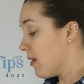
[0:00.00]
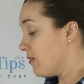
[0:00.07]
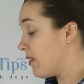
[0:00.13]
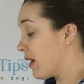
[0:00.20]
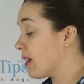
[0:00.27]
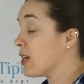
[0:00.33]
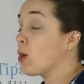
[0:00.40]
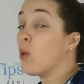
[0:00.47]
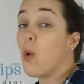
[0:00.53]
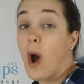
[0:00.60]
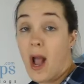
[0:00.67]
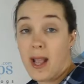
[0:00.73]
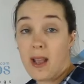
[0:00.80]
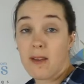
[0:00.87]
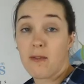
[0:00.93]
very
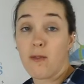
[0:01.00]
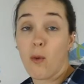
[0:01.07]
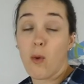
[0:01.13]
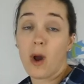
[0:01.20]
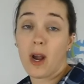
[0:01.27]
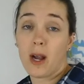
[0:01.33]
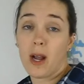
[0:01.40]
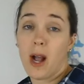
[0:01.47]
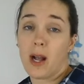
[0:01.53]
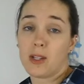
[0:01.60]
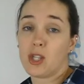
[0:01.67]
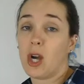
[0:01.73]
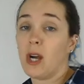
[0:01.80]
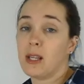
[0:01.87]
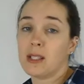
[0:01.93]
quiet for uh,
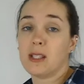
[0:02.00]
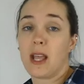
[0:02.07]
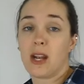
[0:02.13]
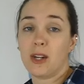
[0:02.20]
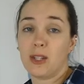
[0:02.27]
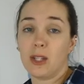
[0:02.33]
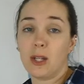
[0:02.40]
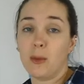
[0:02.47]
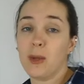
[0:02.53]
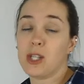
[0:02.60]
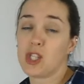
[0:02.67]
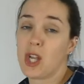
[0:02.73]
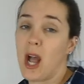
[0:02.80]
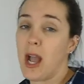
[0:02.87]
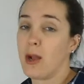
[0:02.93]
dogs that are a little
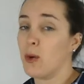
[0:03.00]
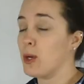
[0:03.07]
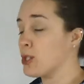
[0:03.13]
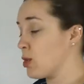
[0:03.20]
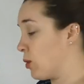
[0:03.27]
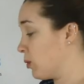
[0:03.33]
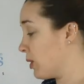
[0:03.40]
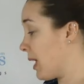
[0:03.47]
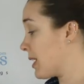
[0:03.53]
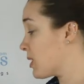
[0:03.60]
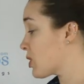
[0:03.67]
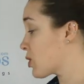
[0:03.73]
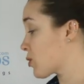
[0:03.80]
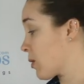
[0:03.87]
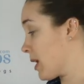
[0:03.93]
bit shy or don't
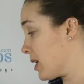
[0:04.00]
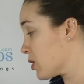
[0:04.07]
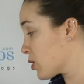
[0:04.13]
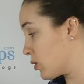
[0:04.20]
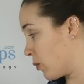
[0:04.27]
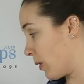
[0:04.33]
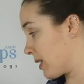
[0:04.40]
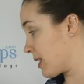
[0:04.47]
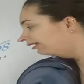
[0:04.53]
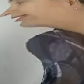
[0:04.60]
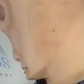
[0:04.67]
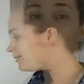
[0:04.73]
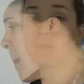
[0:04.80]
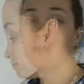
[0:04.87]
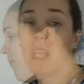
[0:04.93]
like strange
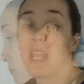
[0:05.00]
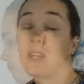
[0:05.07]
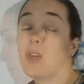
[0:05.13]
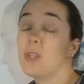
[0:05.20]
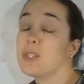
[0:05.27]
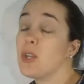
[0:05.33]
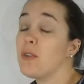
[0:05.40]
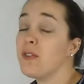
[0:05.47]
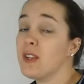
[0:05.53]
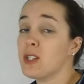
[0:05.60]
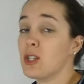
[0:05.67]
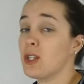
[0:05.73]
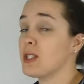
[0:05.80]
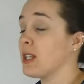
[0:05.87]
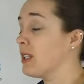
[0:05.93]
noises. It also
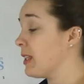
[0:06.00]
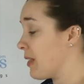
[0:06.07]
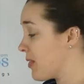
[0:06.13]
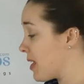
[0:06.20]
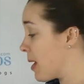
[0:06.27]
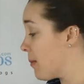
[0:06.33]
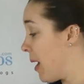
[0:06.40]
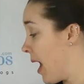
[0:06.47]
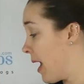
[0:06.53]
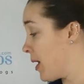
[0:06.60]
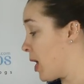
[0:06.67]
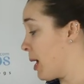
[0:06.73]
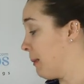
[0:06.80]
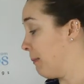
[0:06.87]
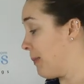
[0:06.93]
features a lithium
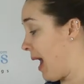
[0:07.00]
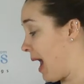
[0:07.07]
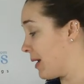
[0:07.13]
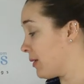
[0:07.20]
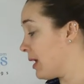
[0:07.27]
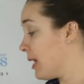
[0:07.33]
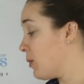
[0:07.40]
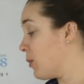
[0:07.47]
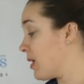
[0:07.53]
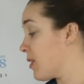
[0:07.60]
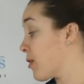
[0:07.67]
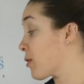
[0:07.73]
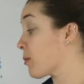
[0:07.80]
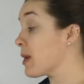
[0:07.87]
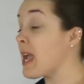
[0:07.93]
ion battery with
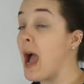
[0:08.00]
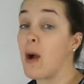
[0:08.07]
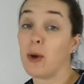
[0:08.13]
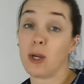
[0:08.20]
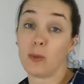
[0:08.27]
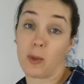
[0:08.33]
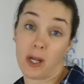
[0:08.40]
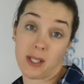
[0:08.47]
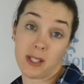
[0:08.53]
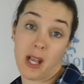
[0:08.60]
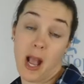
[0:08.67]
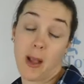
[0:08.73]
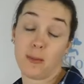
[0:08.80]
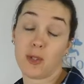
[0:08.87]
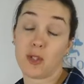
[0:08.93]
a three hour
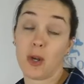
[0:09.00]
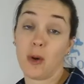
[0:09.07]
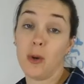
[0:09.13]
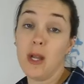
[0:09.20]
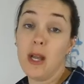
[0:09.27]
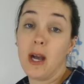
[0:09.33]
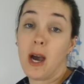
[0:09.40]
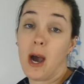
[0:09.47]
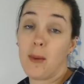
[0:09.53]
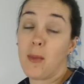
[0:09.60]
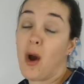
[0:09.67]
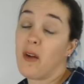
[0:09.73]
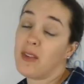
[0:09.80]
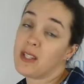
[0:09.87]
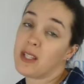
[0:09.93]
runtime. So um,
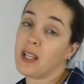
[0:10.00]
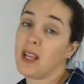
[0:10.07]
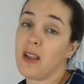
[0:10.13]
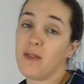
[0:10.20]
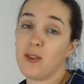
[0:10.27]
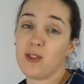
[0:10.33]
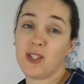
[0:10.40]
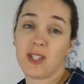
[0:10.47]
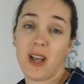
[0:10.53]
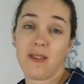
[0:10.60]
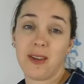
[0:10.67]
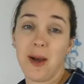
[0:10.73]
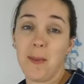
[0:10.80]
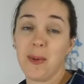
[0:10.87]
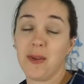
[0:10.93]
obviously if you just
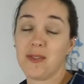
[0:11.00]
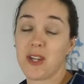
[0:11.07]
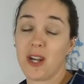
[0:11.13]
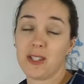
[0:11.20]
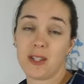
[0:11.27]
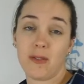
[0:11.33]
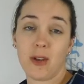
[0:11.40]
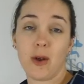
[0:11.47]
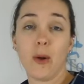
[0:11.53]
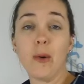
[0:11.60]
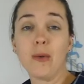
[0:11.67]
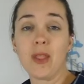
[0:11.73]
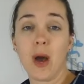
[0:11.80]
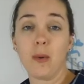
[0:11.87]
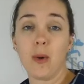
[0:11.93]
have a couple of dogs of your
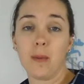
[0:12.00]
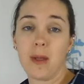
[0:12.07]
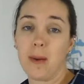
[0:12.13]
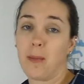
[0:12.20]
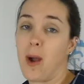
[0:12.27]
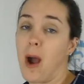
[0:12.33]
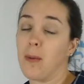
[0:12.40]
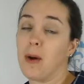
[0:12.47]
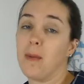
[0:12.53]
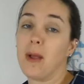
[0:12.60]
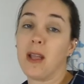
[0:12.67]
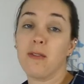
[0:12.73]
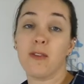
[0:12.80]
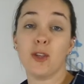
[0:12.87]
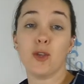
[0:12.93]
own, that won't be a problem.
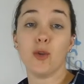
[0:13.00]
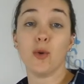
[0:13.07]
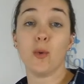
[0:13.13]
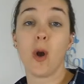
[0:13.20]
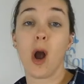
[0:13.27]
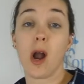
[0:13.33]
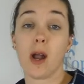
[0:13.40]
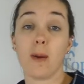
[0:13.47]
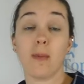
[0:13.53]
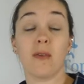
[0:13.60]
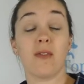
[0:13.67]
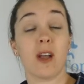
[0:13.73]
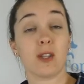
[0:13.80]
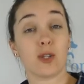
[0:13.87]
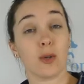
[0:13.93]
If you are a
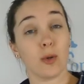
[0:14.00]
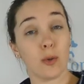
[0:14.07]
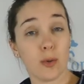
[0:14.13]
professional